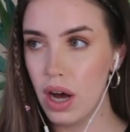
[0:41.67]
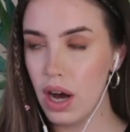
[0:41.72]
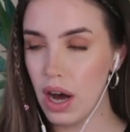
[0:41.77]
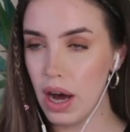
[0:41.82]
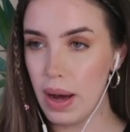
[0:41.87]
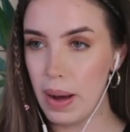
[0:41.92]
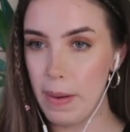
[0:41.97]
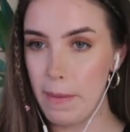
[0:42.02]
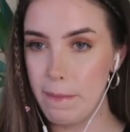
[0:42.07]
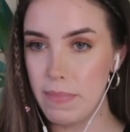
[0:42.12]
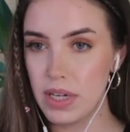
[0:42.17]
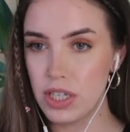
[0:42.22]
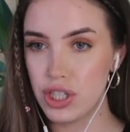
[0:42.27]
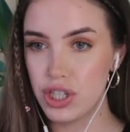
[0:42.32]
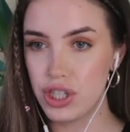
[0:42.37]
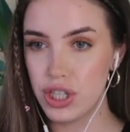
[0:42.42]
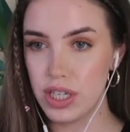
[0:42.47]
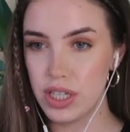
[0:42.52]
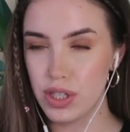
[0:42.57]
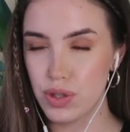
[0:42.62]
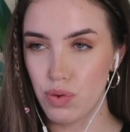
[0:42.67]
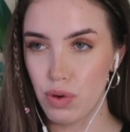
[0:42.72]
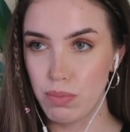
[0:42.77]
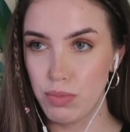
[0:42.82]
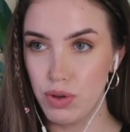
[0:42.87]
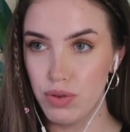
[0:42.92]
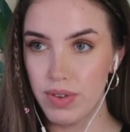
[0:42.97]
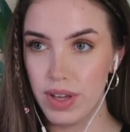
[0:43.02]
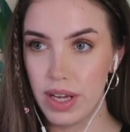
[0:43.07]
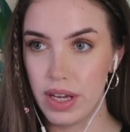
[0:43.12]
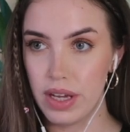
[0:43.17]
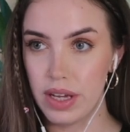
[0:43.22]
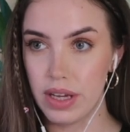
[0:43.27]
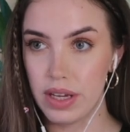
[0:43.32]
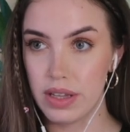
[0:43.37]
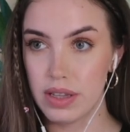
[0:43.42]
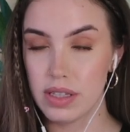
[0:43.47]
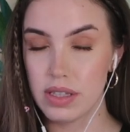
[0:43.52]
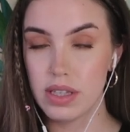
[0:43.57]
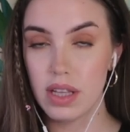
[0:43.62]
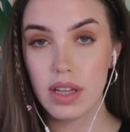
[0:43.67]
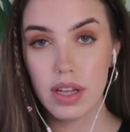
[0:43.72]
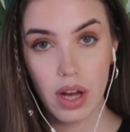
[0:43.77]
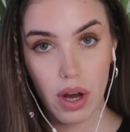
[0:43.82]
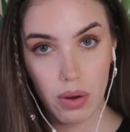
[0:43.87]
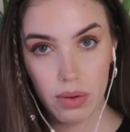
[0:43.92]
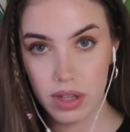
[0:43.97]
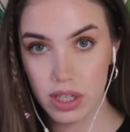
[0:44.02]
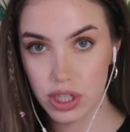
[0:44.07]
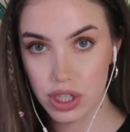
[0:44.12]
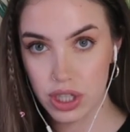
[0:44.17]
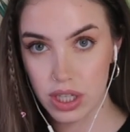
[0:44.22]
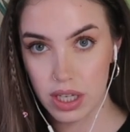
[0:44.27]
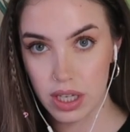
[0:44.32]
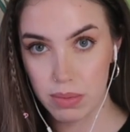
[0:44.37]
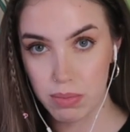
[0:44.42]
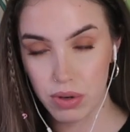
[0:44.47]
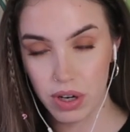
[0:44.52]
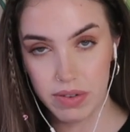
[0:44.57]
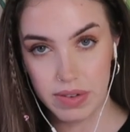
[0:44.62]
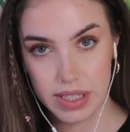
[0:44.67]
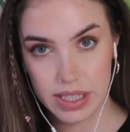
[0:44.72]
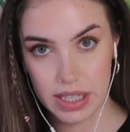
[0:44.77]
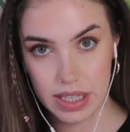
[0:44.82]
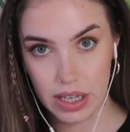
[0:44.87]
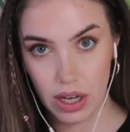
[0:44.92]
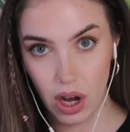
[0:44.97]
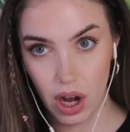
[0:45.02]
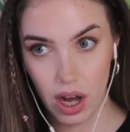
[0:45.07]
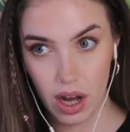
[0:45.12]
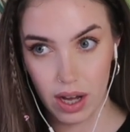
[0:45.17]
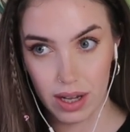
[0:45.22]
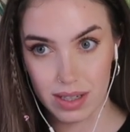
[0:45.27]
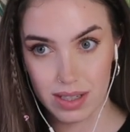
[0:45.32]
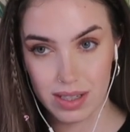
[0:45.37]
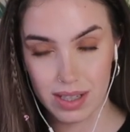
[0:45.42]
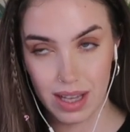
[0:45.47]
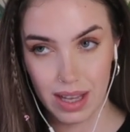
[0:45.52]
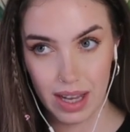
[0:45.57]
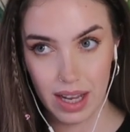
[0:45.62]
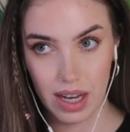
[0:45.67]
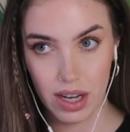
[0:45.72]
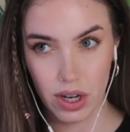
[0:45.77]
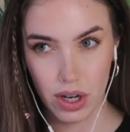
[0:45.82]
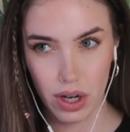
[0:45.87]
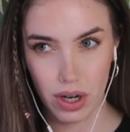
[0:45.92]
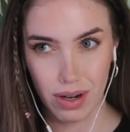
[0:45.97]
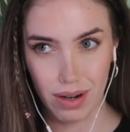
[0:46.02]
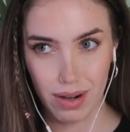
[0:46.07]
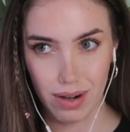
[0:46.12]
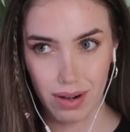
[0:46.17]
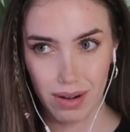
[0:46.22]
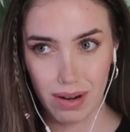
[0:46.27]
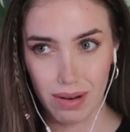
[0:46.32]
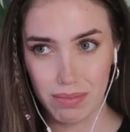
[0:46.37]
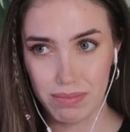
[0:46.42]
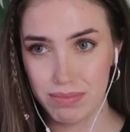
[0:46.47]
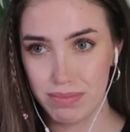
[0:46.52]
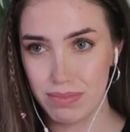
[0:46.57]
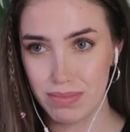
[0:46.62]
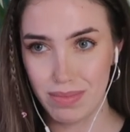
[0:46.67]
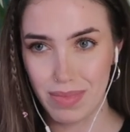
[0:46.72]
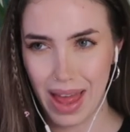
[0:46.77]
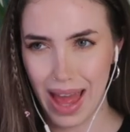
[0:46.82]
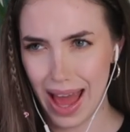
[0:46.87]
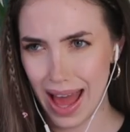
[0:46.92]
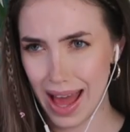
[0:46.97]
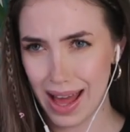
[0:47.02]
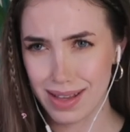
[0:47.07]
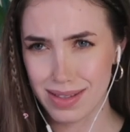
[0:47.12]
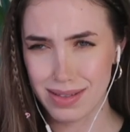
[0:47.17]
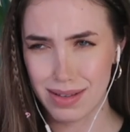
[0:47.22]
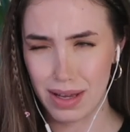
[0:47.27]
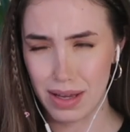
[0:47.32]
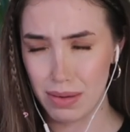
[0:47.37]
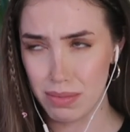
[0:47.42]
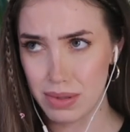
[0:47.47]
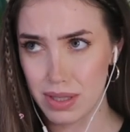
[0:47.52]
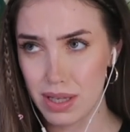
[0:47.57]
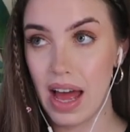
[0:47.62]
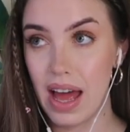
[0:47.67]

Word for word: But she is removing the silicone that she previously got in her ass, hips,